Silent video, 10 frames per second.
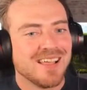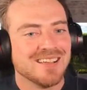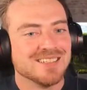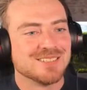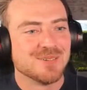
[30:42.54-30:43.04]

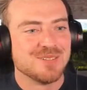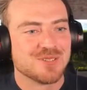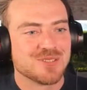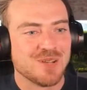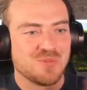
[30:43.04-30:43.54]
And so it's
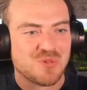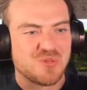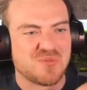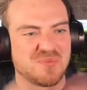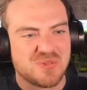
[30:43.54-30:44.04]
just like,
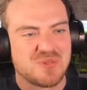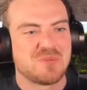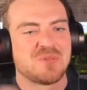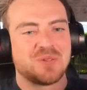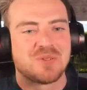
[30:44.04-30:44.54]

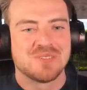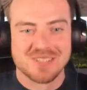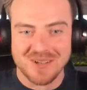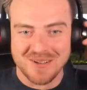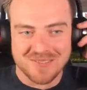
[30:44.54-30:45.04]

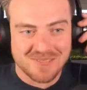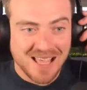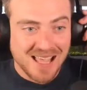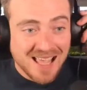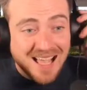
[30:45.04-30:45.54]
so
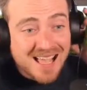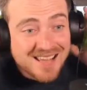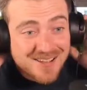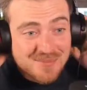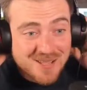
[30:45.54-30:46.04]
had
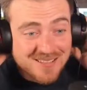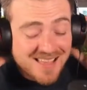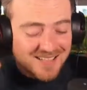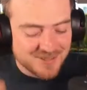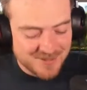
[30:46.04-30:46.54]
to unplug
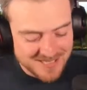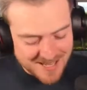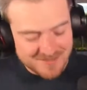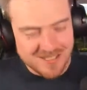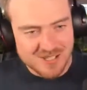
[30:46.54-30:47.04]
that. So we just
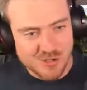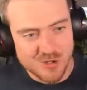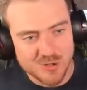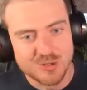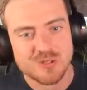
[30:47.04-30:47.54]
have the
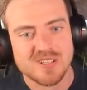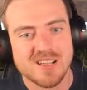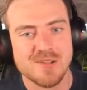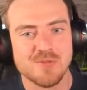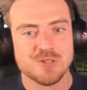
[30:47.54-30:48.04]

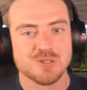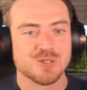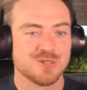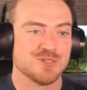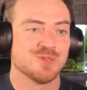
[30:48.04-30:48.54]
internal filter
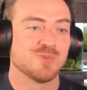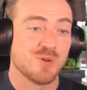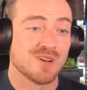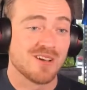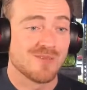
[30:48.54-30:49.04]
system
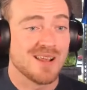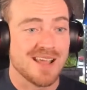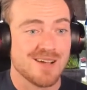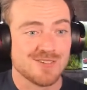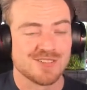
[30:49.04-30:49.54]
going on right
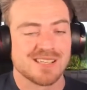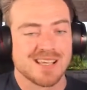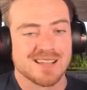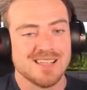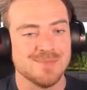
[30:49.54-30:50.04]
now just to
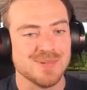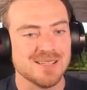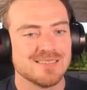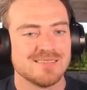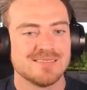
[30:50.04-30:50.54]
kind of keep it
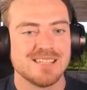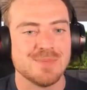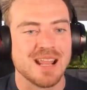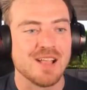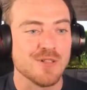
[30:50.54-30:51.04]

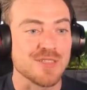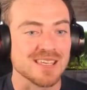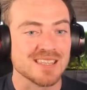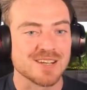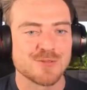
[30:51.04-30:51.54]
healthy
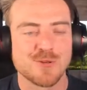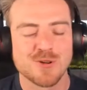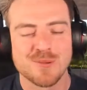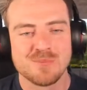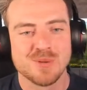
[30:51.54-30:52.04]
in there for
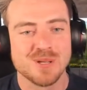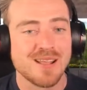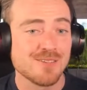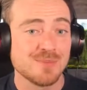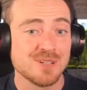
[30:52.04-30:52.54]
them. But
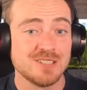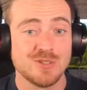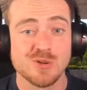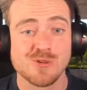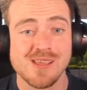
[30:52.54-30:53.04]
everybody's
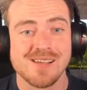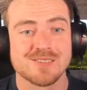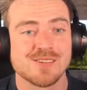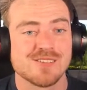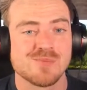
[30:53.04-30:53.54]
doing great
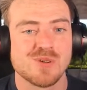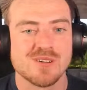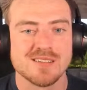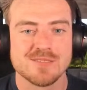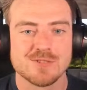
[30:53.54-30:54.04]
out there in the
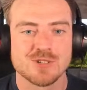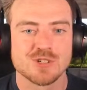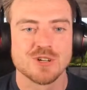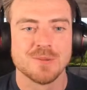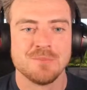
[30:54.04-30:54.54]
pond for
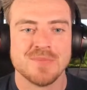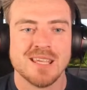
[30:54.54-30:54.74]
sure.